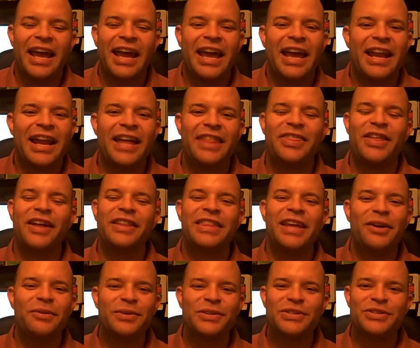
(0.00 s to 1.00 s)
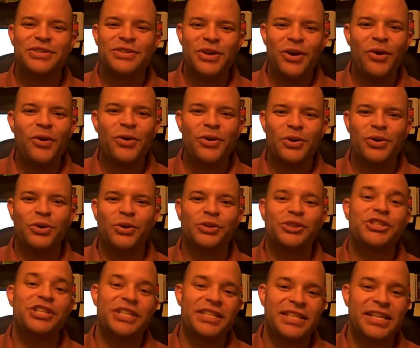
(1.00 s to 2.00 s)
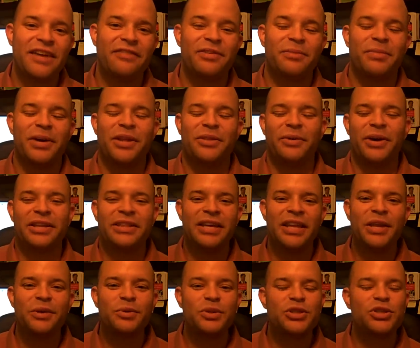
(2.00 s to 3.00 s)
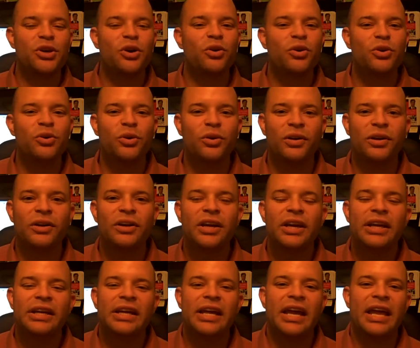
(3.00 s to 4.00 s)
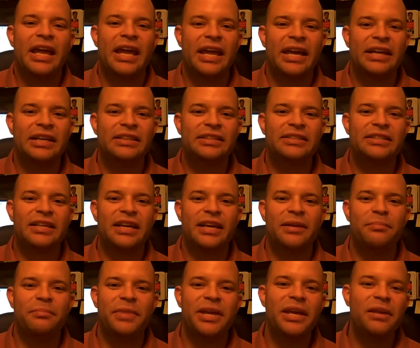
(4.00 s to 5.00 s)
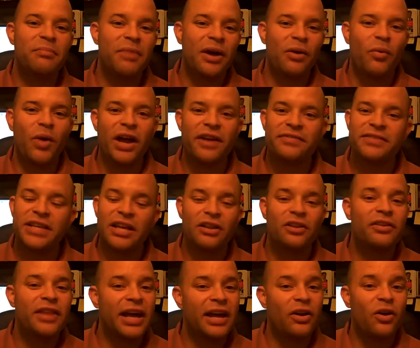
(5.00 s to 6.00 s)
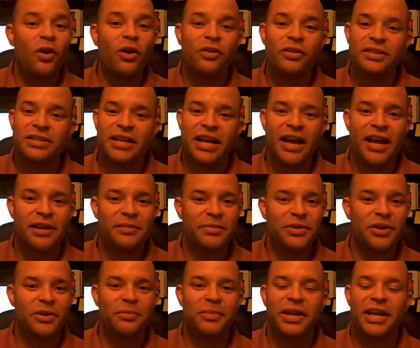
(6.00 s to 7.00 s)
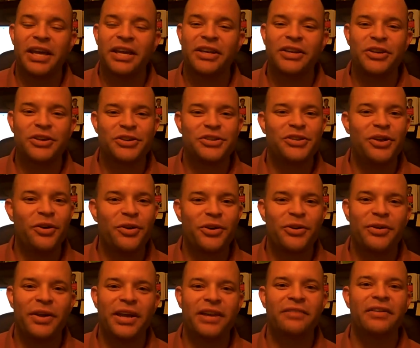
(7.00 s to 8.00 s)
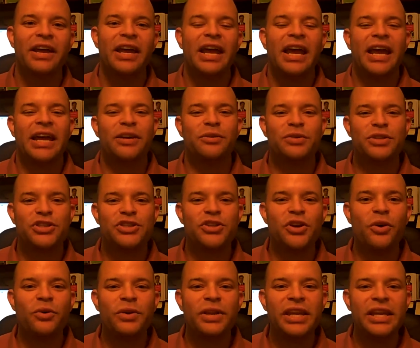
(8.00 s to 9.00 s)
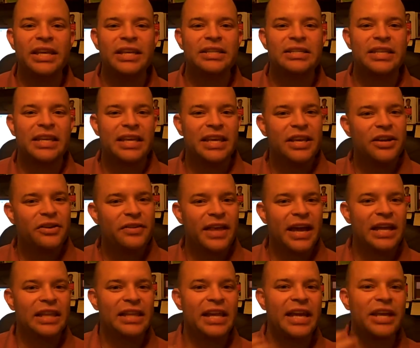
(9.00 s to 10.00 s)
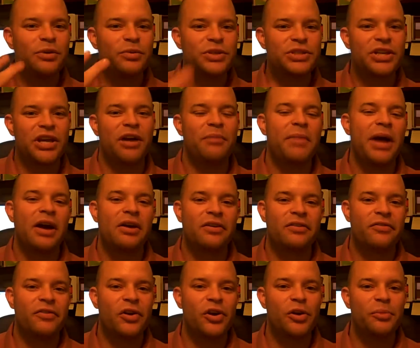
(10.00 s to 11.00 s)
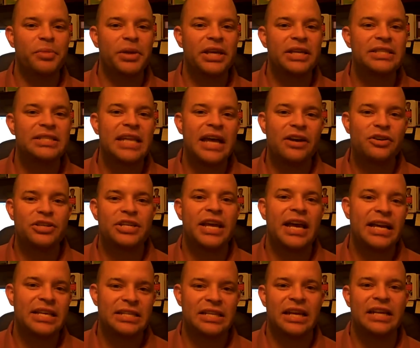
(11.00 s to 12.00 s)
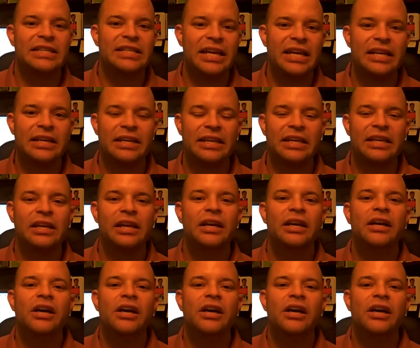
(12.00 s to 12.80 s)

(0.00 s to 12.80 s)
And I thought that was so cool. She's 7, by the way. I thought that was so cool. And me and my wife tell her that all the time. McKenna, you're so creative. And it was so neat to hear that language come out of her, because now she has an identity